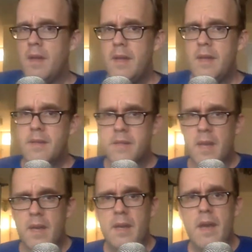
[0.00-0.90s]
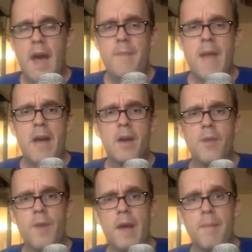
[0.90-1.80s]
I'm not going
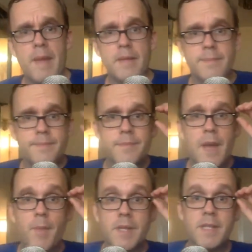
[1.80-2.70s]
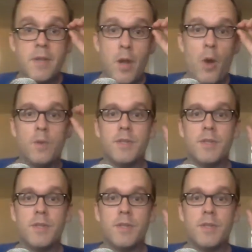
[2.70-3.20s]
to recommend it. I'm going to say no to